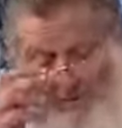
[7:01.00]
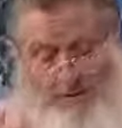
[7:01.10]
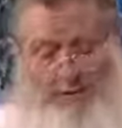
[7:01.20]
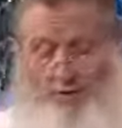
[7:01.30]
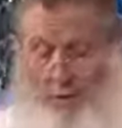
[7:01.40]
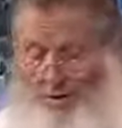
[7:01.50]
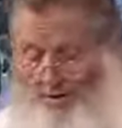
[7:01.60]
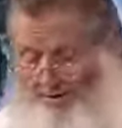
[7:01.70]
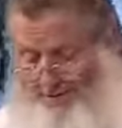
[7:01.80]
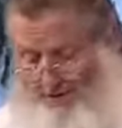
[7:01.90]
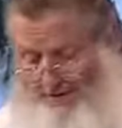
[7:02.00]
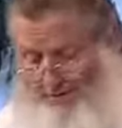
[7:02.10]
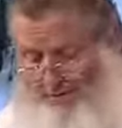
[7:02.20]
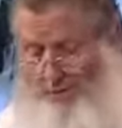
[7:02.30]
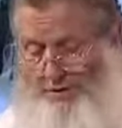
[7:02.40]
So this is one of the
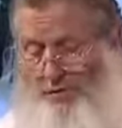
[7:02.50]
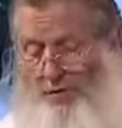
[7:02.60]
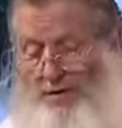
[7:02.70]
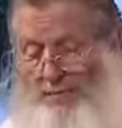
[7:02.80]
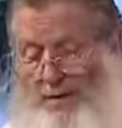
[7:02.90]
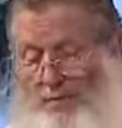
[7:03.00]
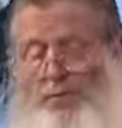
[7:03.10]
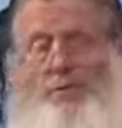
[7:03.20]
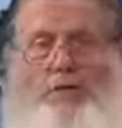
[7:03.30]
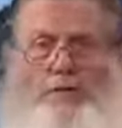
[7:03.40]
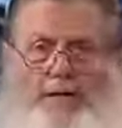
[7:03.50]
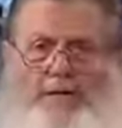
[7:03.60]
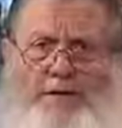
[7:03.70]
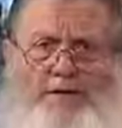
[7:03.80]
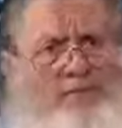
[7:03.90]
things that we talk about when we talk
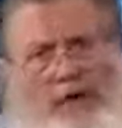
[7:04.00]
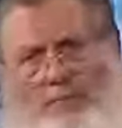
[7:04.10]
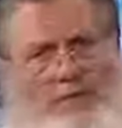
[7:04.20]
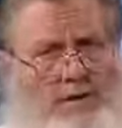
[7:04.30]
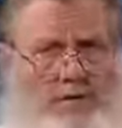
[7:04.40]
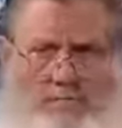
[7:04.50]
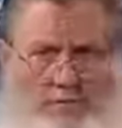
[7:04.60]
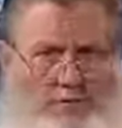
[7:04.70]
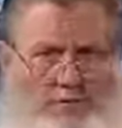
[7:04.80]
about the development of the